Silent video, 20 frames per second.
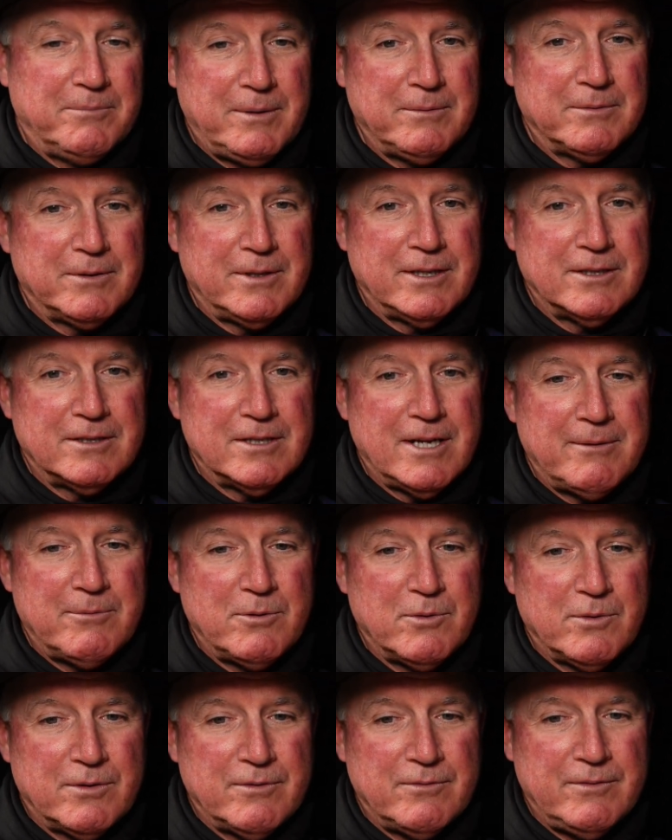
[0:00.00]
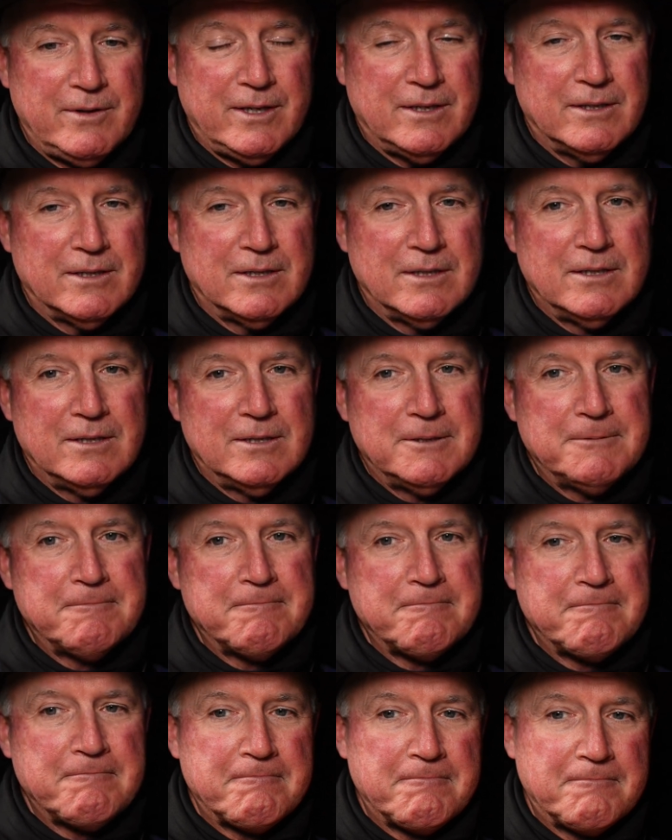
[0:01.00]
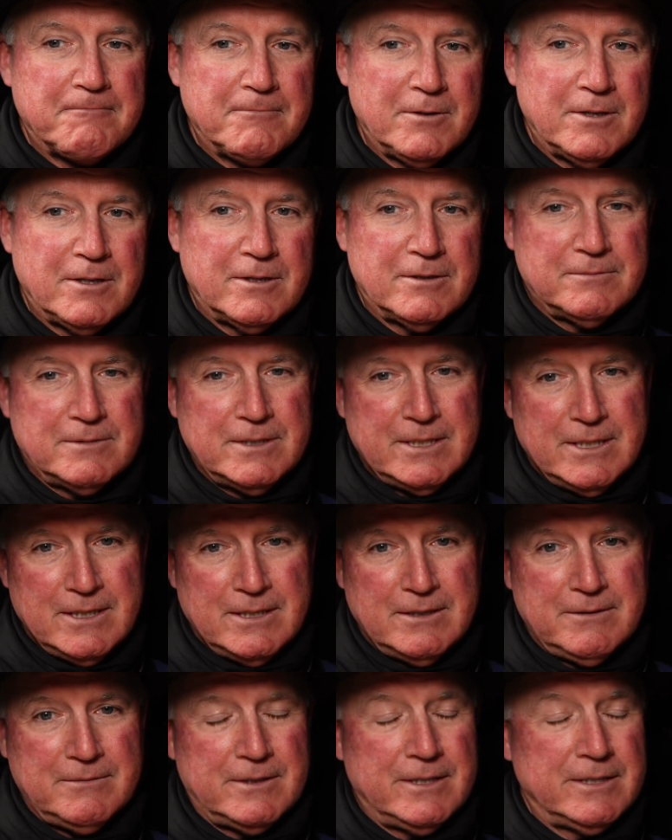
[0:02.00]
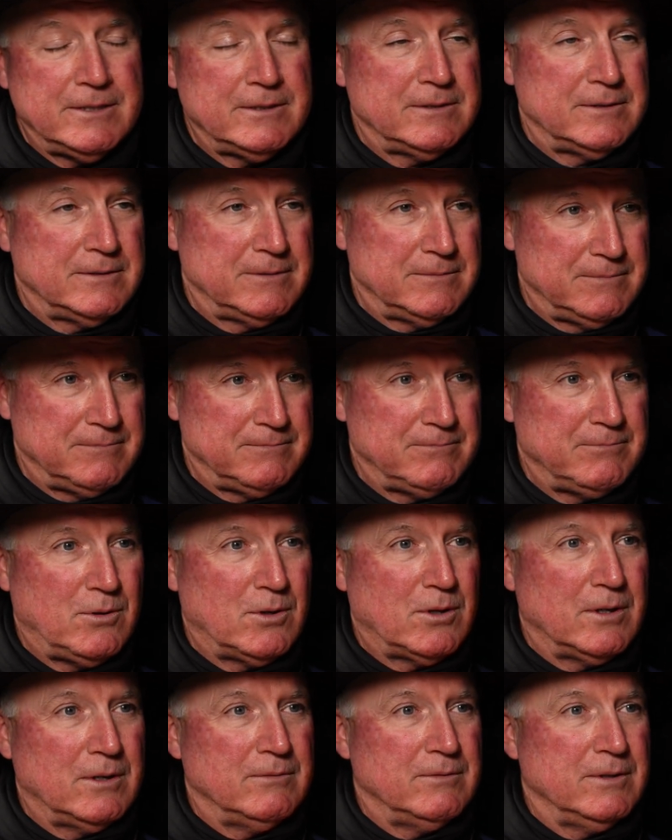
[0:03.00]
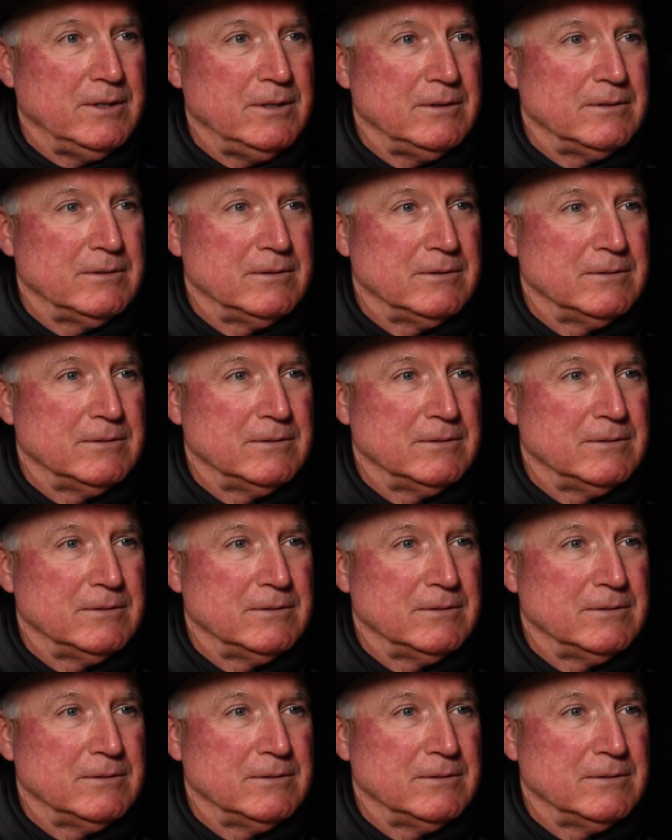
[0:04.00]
People think timing with the feet. Well, yeah, that's part of it.